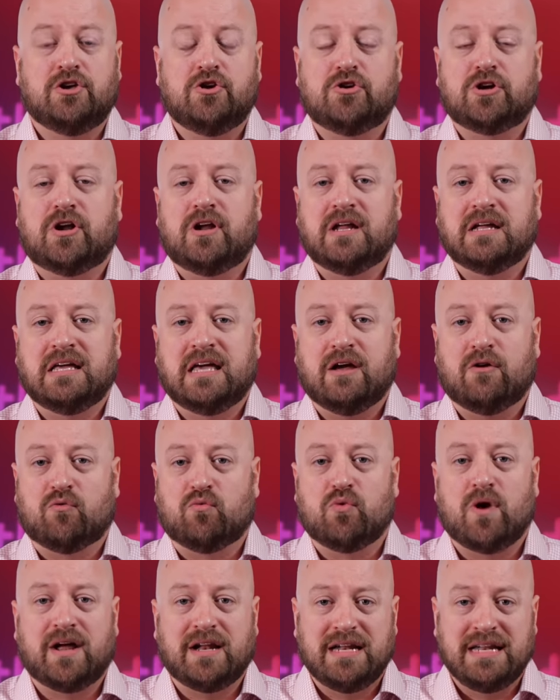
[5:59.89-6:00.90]
You're going to get
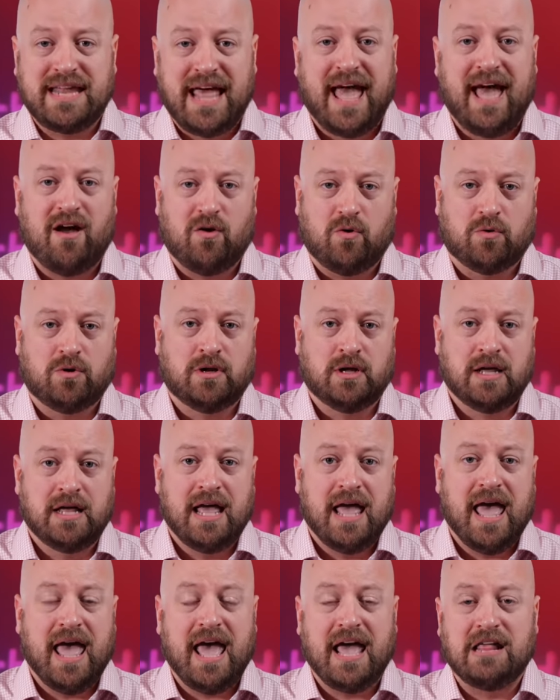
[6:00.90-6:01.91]
run down,
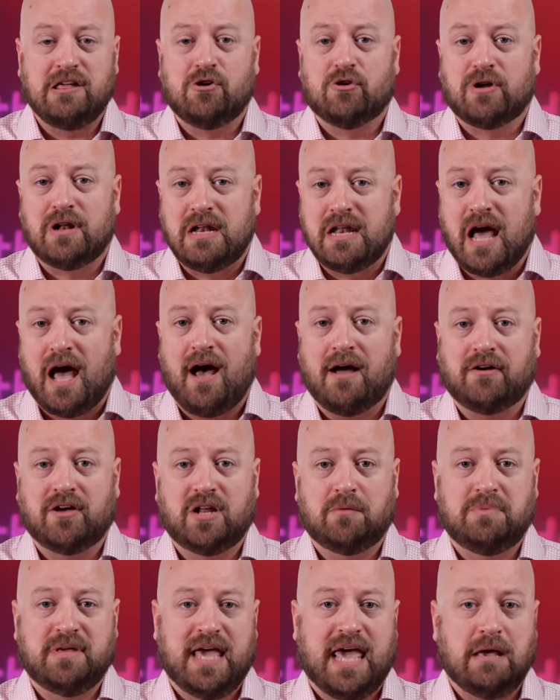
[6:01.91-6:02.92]
and you're not
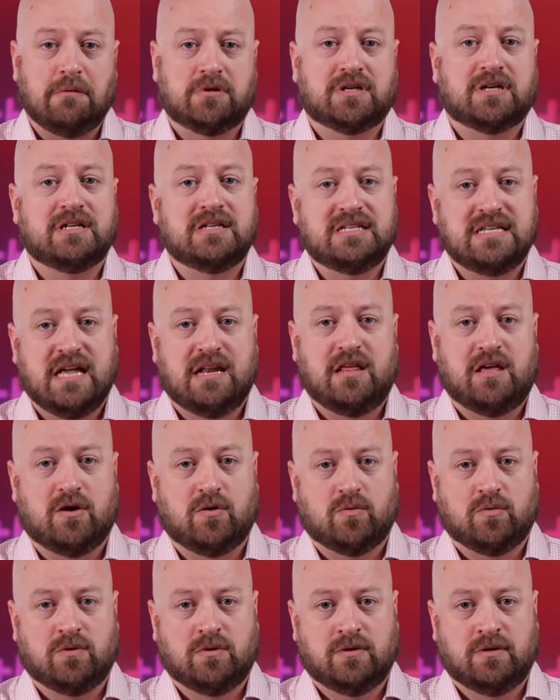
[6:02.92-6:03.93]
going to be able to
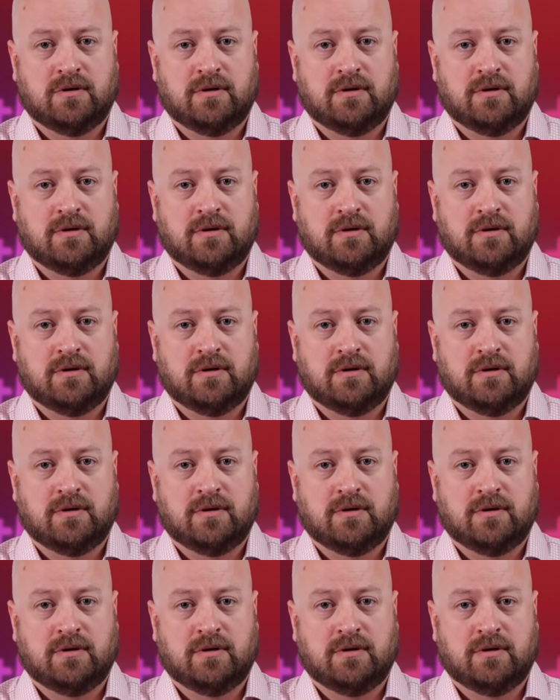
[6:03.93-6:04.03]
continue.